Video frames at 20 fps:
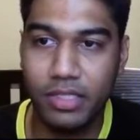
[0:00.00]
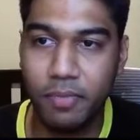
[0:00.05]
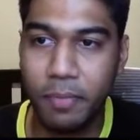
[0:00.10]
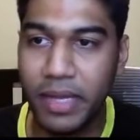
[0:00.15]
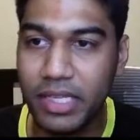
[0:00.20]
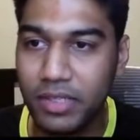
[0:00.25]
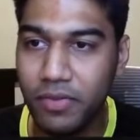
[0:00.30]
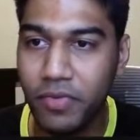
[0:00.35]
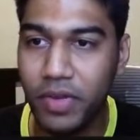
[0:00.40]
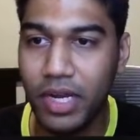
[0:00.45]

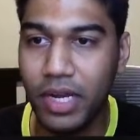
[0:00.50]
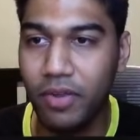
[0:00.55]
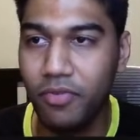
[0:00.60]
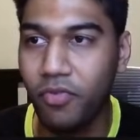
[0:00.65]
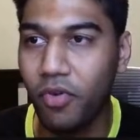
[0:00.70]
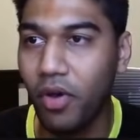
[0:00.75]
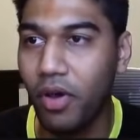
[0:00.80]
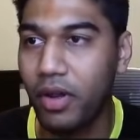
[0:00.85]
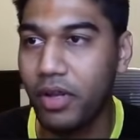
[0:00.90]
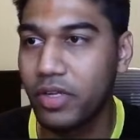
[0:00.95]
specifically
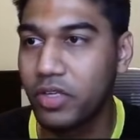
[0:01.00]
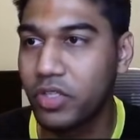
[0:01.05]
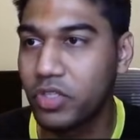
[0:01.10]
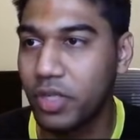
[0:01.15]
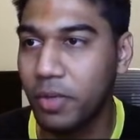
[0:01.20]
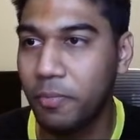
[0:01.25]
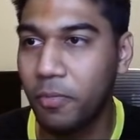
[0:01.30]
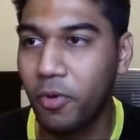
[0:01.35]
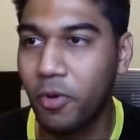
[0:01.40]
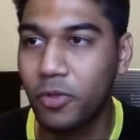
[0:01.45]
for
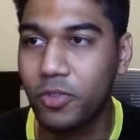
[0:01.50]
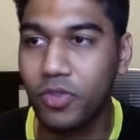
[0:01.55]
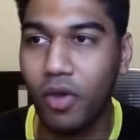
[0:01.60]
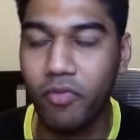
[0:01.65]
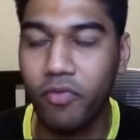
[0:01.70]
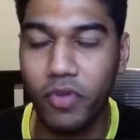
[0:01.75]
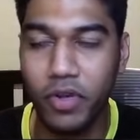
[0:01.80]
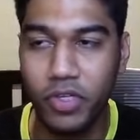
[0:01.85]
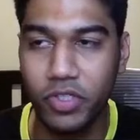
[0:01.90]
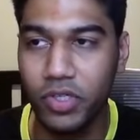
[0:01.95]
Shipper
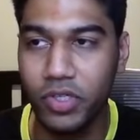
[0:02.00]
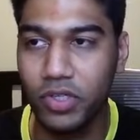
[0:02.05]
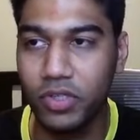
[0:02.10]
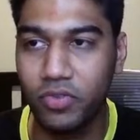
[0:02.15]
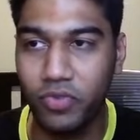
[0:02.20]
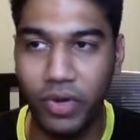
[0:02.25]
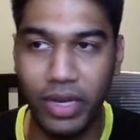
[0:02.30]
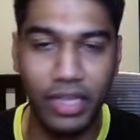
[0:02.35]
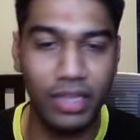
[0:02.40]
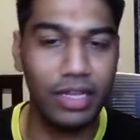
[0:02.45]
Software Engineer
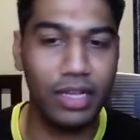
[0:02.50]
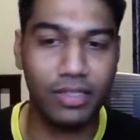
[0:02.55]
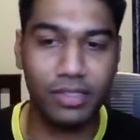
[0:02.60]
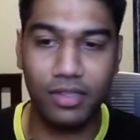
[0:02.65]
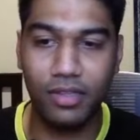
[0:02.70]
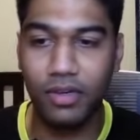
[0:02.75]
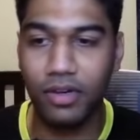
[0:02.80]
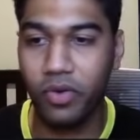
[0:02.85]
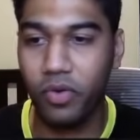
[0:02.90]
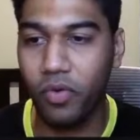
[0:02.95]
3. That's
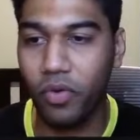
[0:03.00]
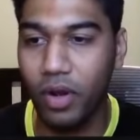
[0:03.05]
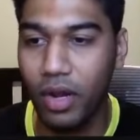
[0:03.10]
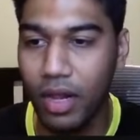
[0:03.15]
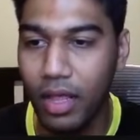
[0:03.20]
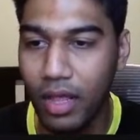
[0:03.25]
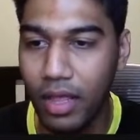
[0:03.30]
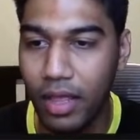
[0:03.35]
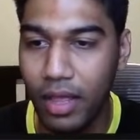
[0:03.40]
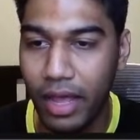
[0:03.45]
the role.
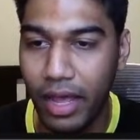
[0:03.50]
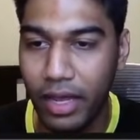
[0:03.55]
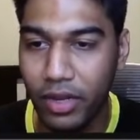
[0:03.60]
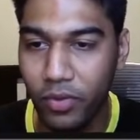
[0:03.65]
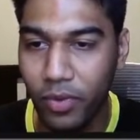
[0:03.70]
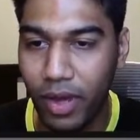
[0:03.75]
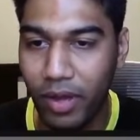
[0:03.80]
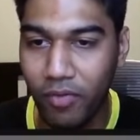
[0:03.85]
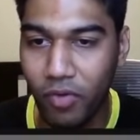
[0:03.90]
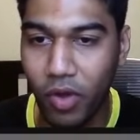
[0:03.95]
And you
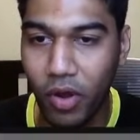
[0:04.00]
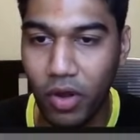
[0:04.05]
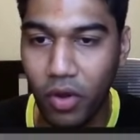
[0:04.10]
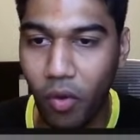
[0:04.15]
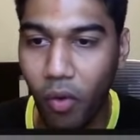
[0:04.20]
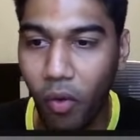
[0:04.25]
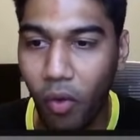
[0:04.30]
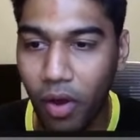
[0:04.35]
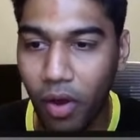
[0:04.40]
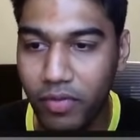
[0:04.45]
have got
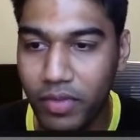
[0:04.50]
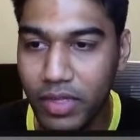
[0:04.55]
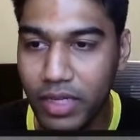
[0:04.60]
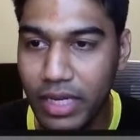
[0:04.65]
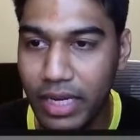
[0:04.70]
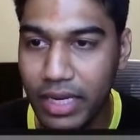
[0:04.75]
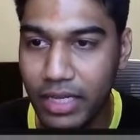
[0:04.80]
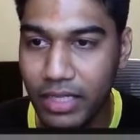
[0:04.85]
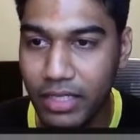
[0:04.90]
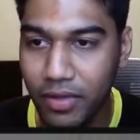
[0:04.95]
all of the
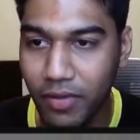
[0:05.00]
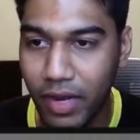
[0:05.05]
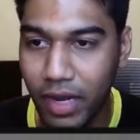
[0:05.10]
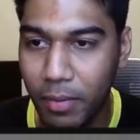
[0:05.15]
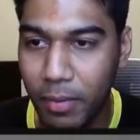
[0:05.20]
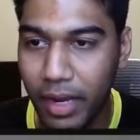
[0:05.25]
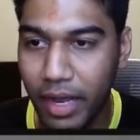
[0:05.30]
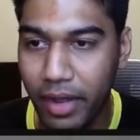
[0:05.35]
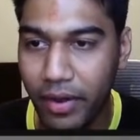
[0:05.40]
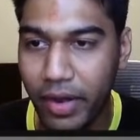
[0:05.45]
details
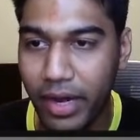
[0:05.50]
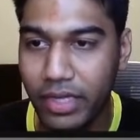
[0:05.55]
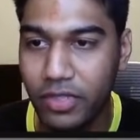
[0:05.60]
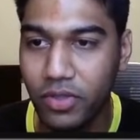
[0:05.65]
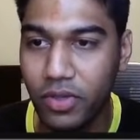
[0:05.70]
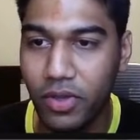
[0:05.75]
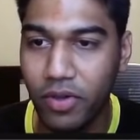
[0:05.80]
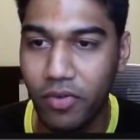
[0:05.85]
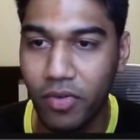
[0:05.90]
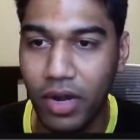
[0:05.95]
available here, right? So
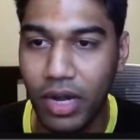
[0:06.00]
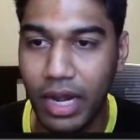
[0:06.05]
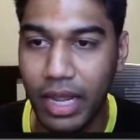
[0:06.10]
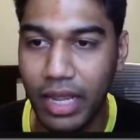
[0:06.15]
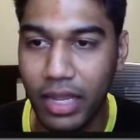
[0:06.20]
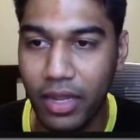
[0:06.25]
you've got